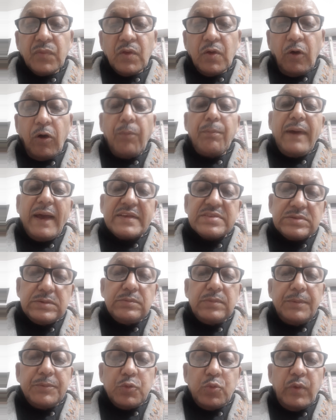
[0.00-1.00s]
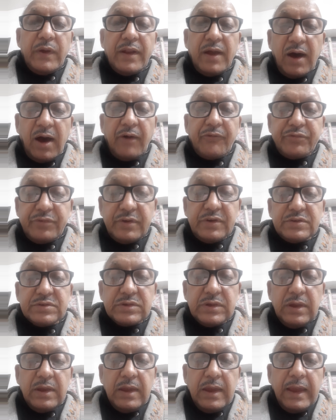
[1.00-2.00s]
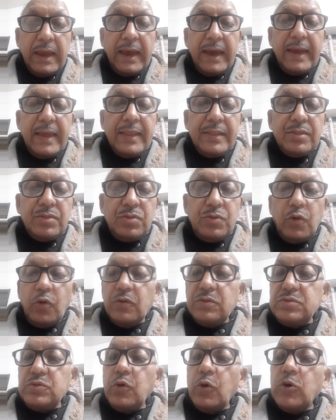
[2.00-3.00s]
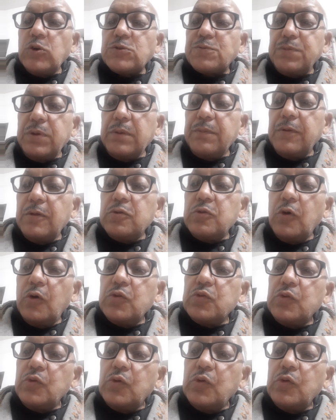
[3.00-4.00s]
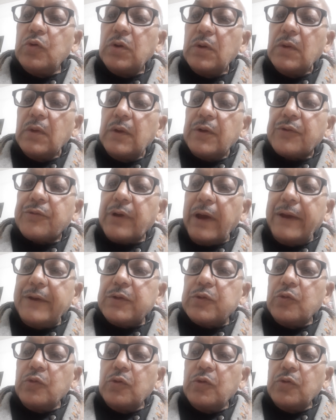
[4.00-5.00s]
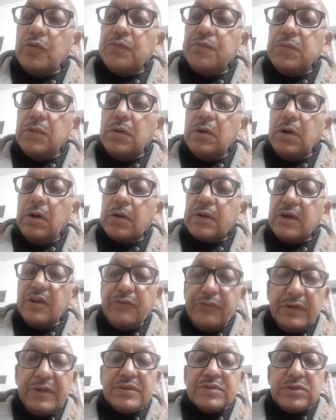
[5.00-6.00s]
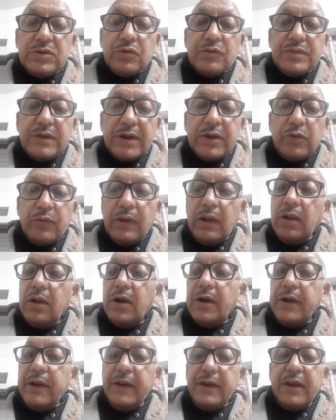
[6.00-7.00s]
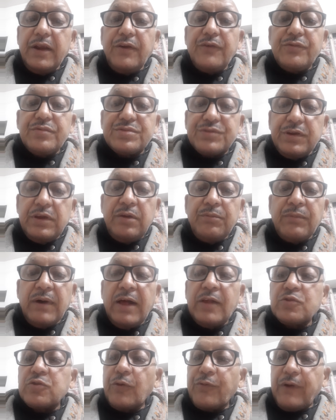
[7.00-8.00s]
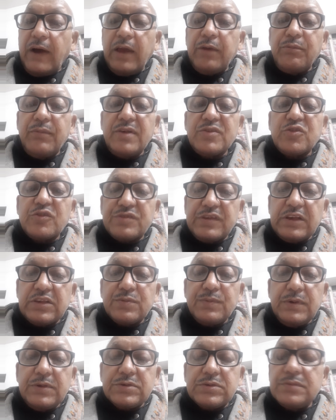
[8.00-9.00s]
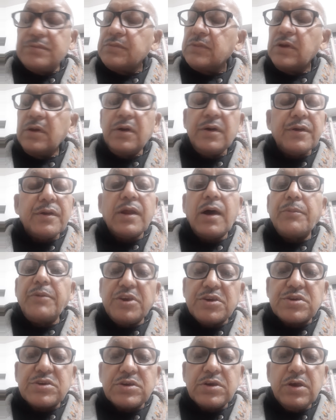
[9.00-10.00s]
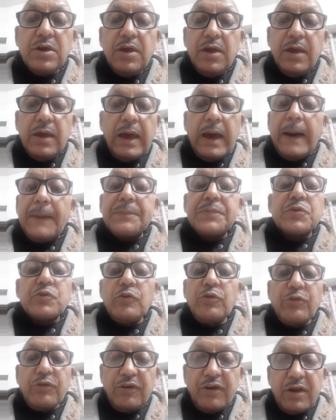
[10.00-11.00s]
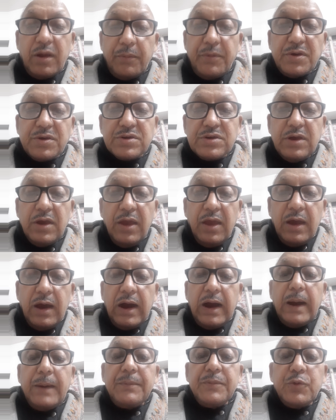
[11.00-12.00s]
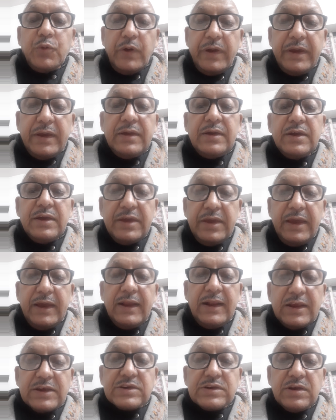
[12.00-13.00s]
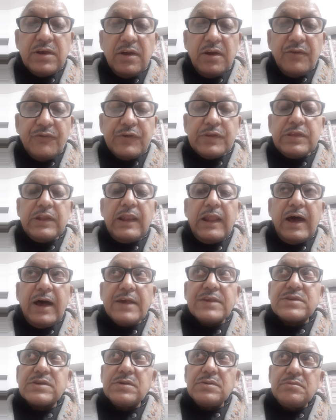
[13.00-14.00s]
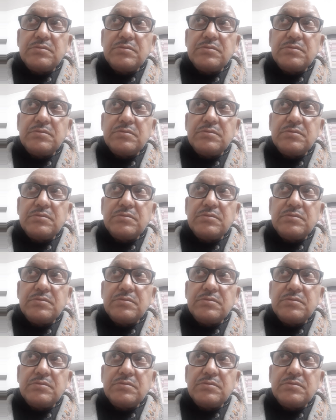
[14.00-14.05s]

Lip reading: or maximum 2.5 years. And those who try to convince you that you will learn it in 3 months or 5 months or 6 months, rubbish, absolutely rubbish. I'm doing English for the last